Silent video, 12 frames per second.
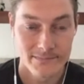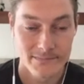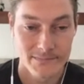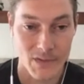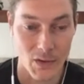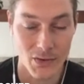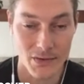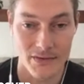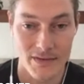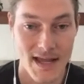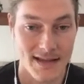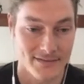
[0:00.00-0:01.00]
Cool.
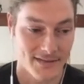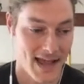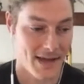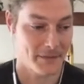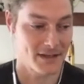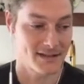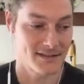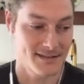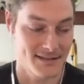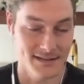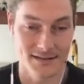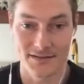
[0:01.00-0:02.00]
Yeah, happy
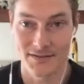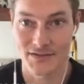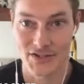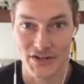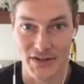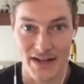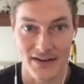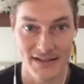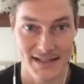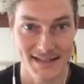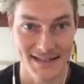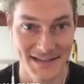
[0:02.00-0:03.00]
to share that
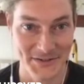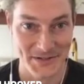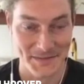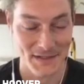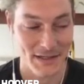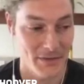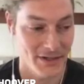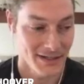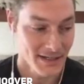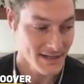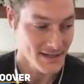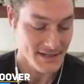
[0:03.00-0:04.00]
context and kill some time here.
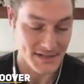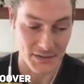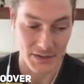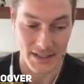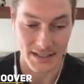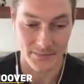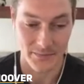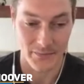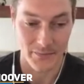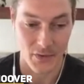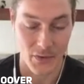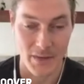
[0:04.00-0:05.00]
So
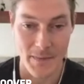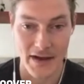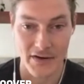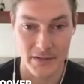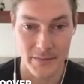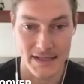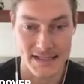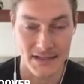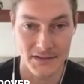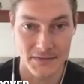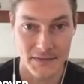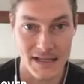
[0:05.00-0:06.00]
quick background of
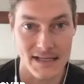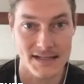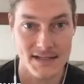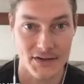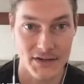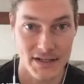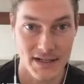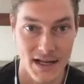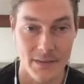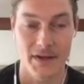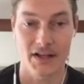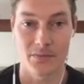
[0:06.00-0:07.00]
myself. I started a
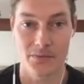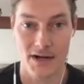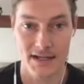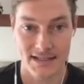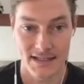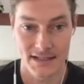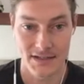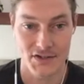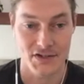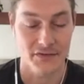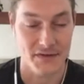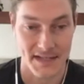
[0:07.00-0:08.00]
company called Product Hunt
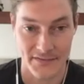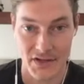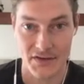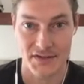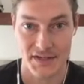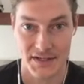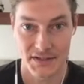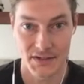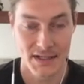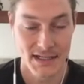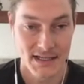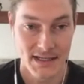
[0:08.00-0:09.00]
just over 7 years ago,
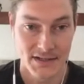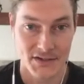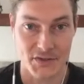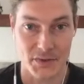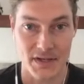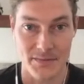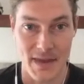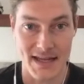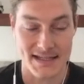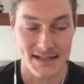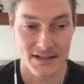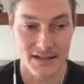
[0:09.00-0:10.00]
just really
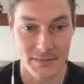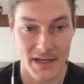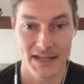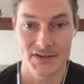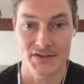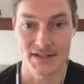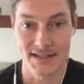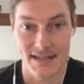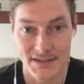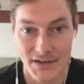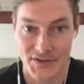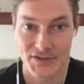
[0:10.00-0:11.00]
based on my interest in
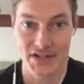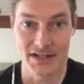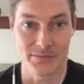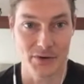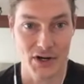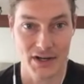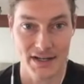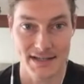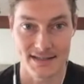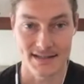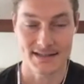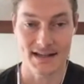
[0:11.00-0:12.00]
technology and products
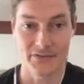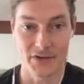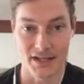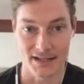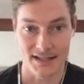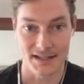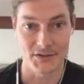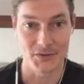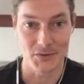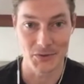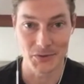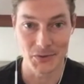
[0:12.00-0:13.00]
and discovering like the new
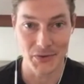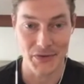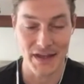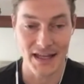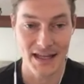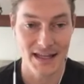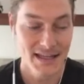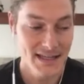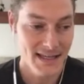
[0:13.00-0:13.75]
cool thing.